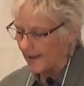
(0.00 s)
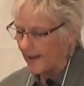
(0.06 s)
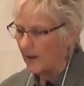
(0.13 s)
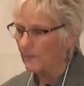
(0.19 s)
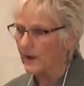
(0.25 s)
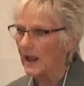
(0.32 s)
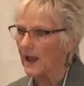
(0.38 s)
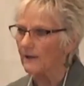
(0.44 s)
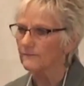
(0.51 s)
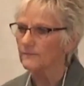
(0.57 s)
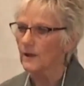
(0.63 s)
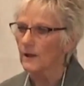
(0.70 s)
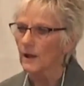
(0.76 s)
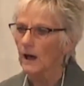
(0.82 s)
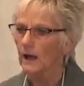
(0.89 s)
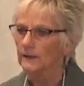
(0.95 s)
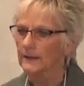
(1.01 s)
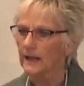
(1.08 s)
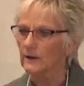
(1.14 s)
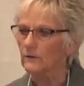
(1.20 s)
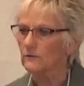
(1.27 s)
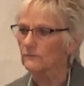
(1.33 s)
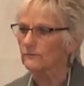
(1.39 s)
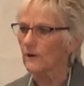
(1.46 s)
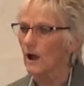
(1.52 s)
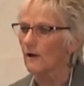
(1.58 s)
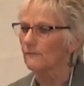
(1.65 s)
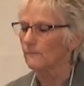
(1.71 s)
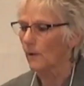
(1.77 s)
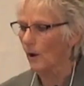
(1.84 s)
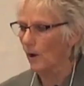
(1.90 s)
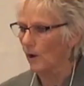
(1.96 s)
And we have a letter
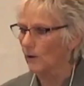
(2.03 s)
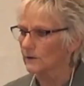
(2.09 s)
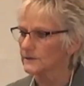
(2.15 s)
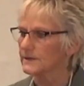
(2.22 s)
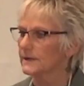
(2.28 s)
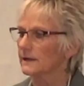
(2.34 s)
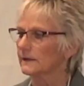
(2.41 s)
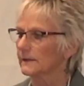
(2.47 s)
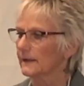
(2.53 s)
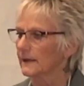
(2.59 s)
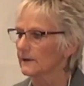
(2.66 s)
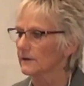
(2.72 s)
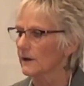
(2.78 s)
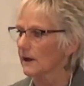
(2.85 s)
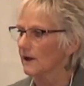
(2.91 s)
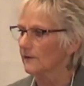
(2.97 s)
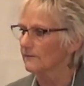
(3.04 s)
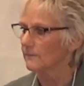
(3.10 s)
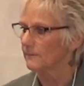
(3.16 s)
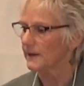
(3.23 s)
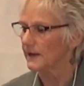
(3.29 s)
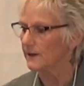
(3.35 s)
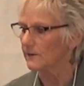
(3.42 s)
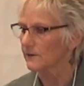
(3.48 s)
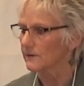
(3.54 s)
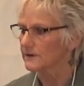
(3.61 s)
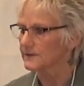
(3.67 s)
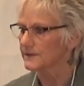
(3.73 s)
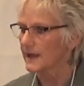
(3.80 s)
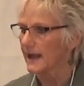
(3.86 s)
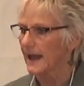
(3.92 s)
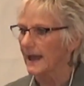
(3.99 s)
of Paul's and a letter of
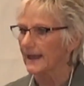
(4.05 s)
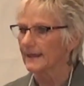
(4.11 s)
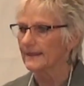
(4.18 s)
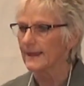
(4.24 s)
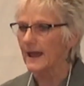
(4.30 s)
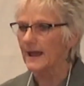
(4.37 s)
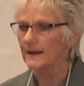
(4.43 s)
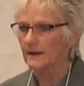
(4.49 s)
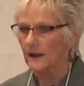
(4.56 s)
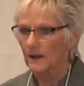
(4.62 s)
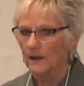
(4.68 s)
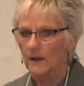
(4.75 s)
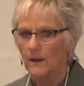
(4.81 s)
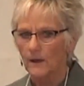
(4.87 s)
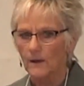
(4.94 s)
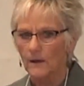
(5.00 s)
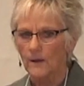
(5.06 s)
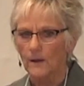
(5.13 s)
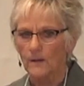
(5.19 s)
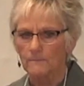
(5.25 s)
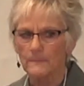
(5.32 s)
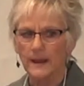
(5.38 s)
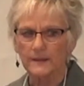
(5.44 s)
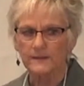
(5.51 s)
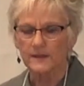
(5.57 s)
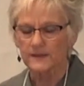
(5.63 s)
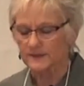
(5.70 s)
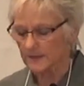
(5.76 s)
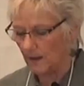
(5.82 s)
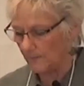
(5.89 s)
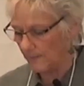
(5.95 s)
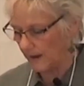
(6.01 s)
Peter's that make
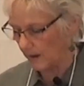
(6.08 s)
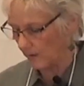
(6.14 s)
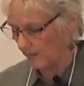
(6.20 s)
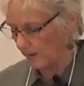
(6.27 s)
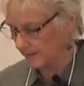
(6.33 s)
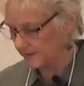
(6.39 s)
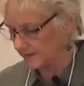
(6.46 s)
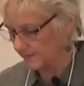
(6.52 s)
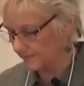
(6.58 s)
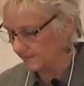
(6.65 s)
this apparent.